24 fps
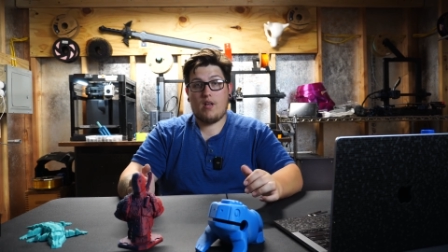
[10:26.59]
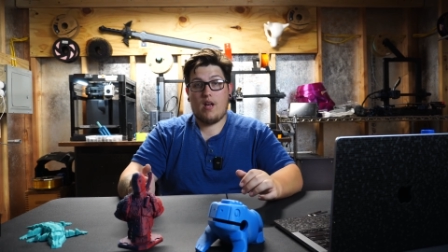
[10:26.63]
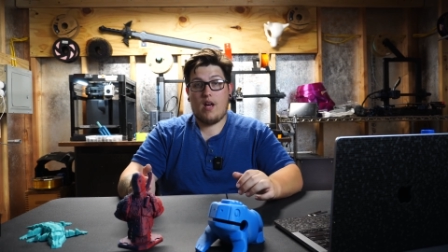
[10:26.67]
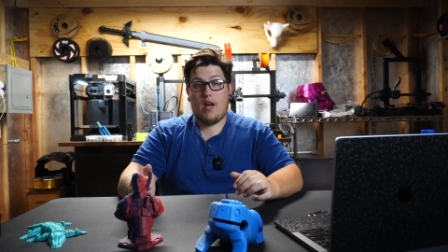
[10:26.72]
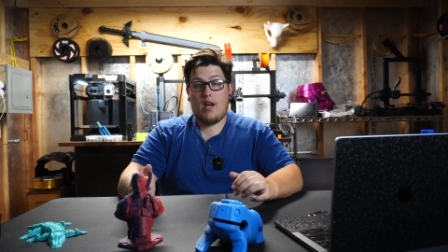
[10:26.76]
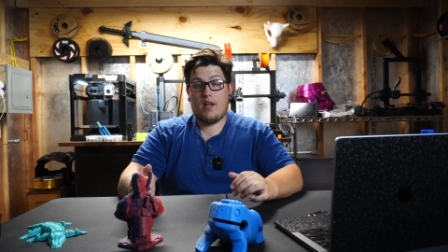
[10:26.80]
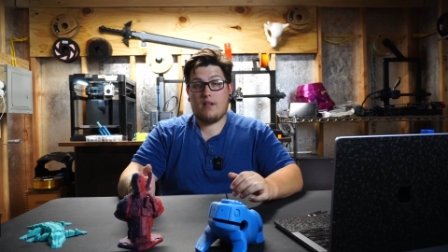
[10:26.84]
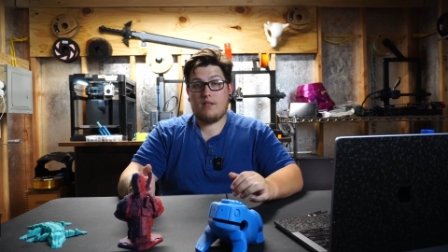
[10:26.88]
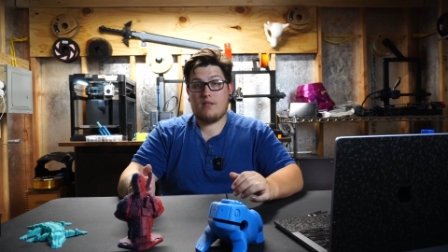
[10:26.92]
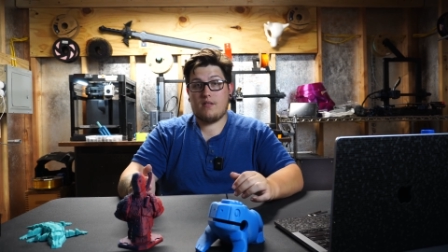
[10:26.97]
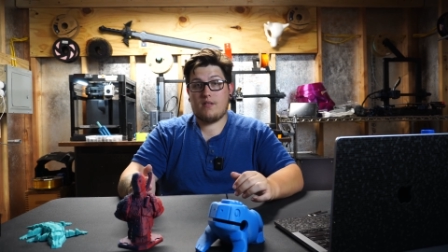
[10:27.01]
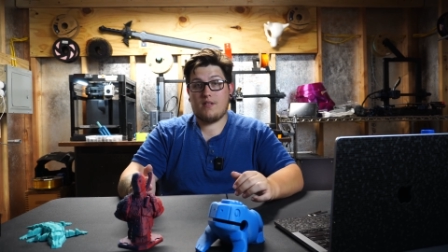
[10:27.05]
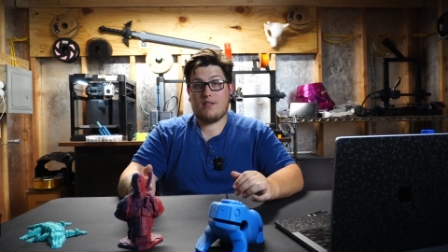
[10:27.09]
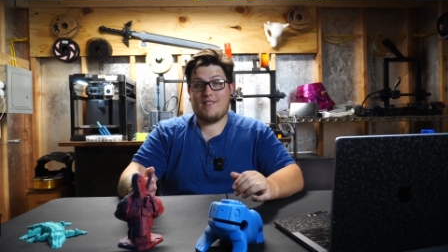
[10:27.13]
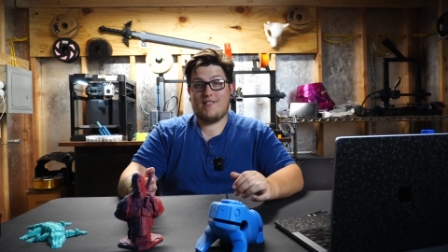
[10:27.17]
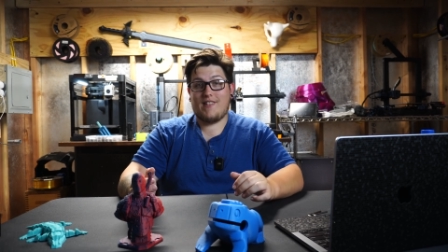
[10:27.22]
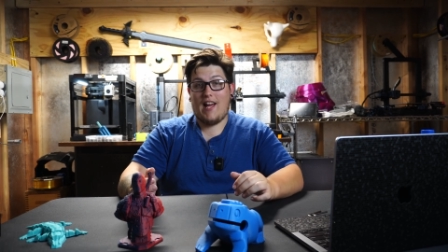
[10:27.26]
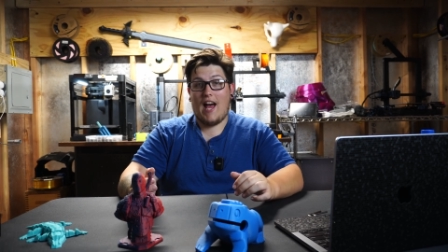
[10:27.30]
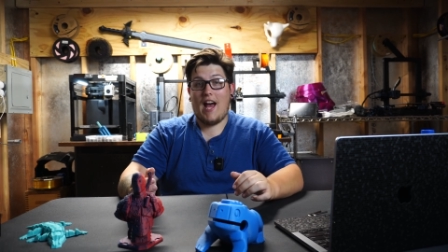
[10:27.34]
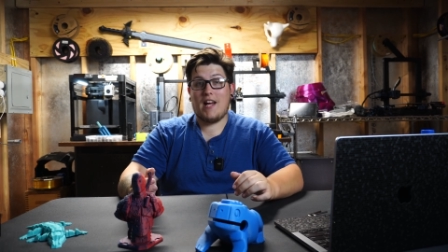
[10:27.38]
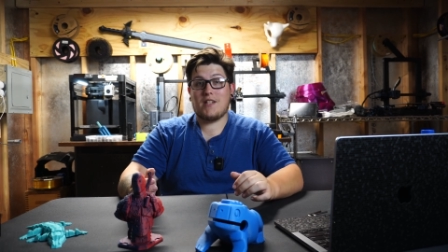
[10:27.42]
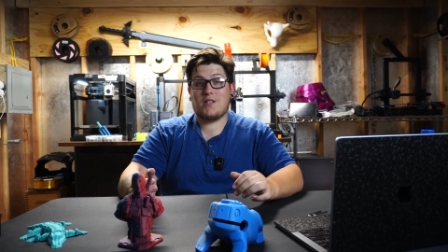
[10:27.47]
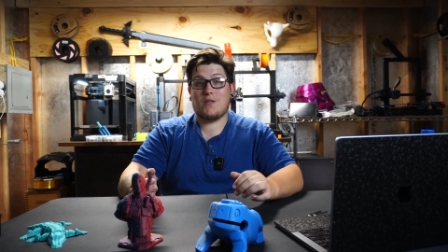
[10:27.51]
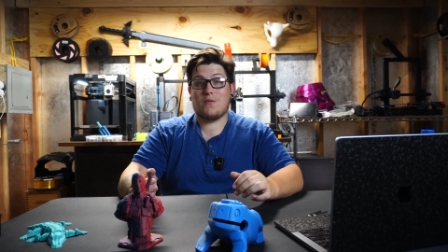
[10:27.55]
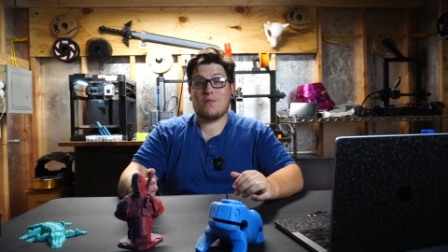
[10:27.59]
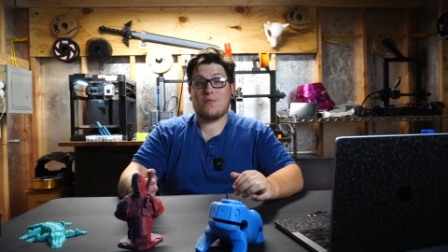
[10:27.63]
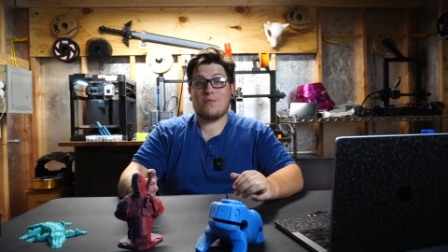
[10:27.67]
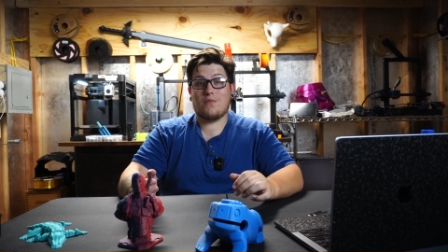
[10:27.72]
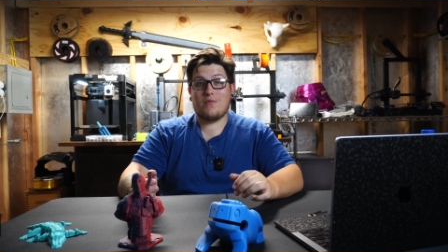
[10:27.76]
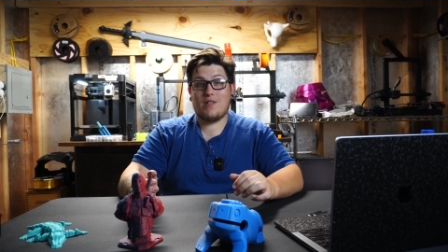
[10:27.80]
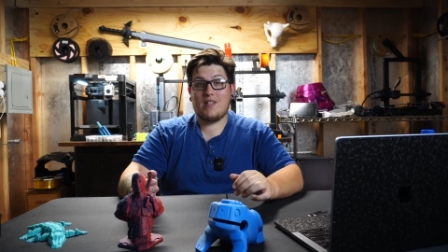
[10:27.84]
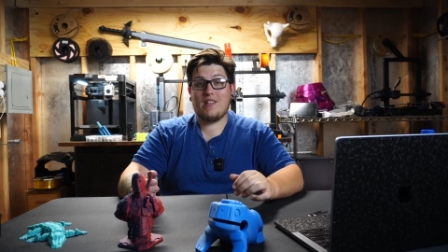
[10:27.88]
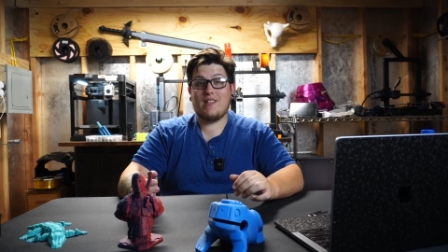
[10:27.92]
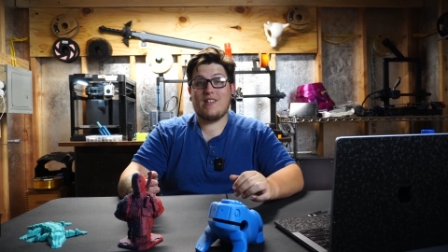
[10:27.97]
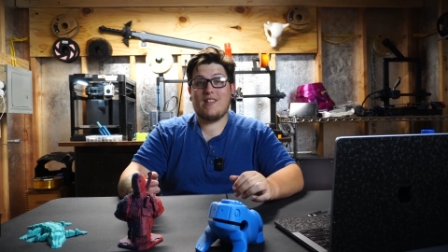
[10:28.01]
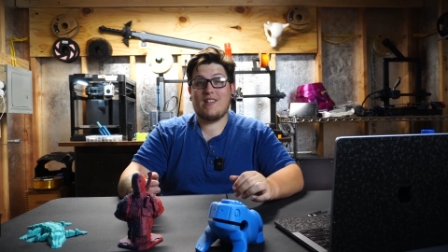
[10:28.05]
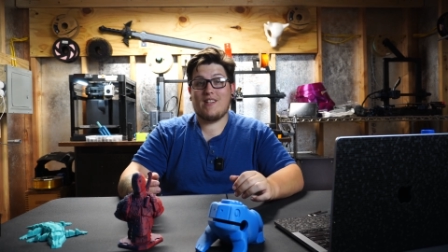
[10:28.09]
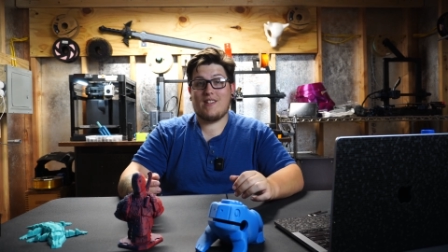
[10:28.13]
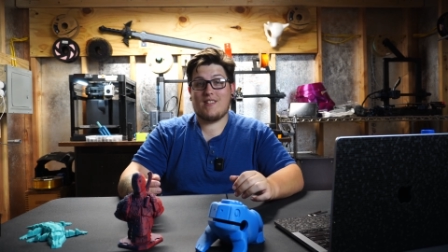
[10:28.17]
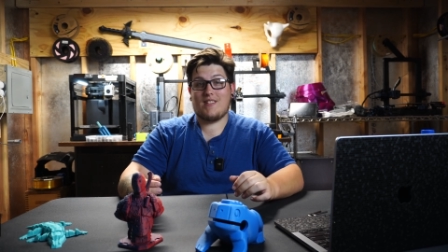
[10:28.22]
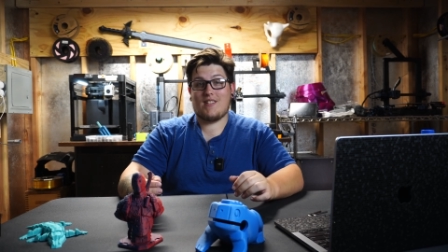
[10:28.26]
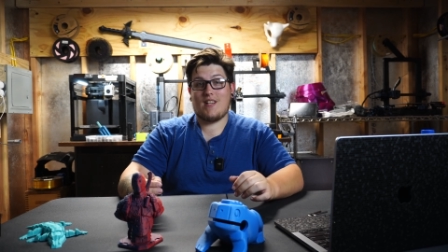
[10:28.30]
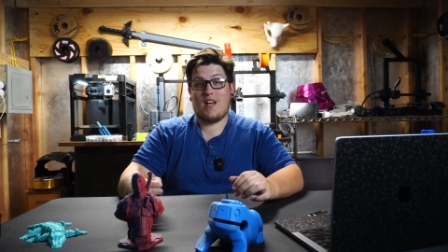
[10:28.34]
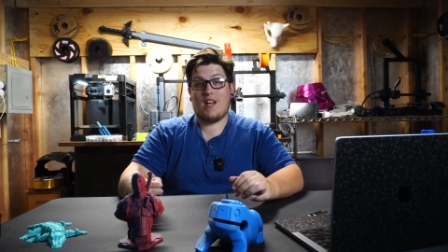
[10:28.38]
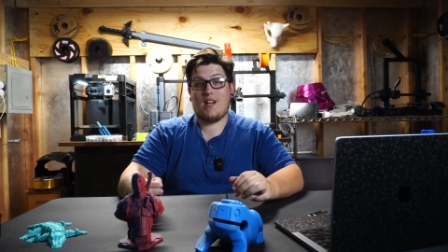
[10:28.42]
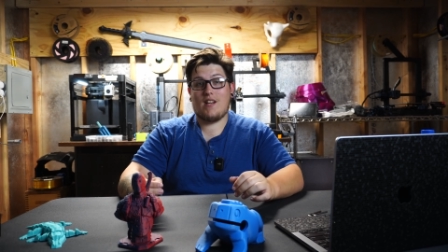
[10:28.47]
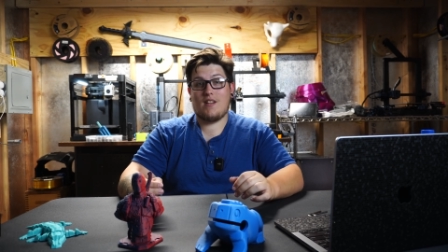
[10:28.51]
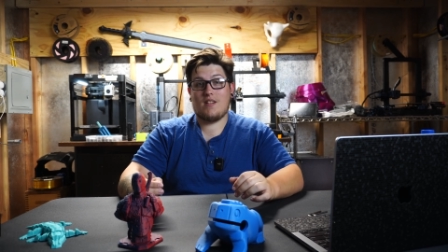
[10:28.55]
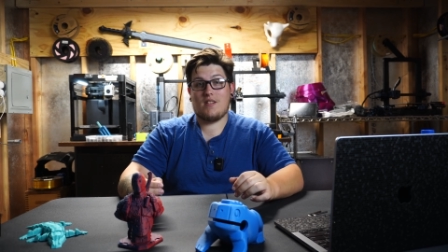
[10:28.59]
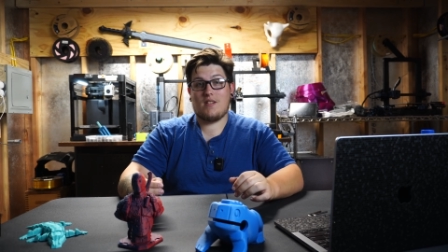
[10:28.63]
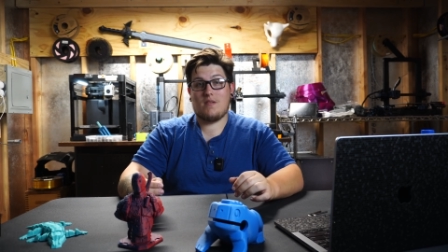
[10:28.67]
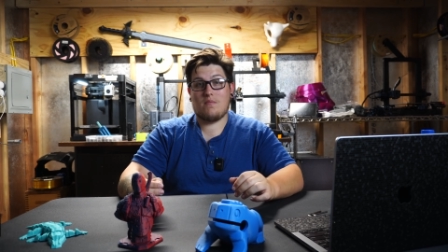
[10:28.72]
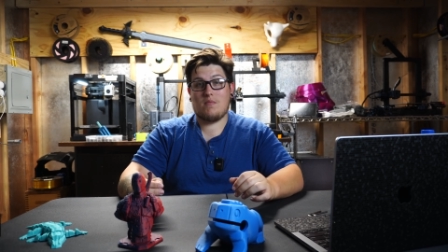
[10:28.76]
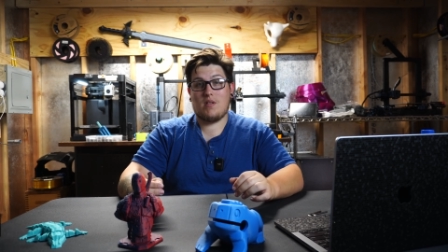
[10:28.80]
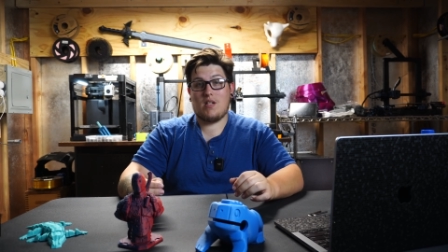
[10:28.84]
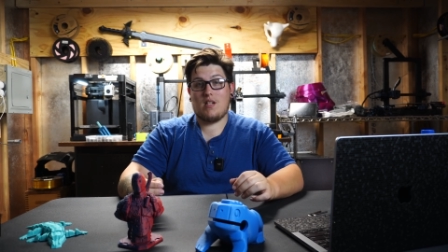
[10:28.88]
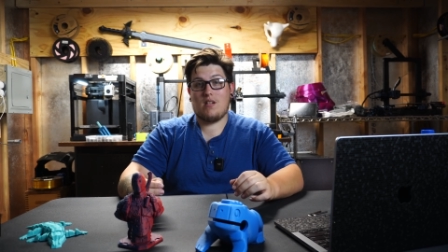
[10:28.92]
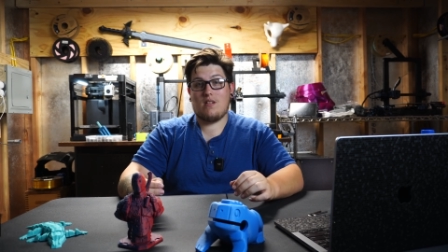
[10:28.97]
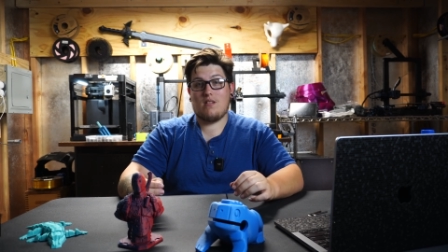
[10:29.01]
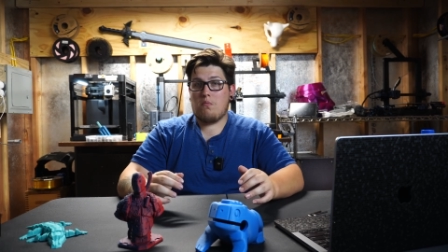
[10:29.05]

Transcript: And that's really exciting to me.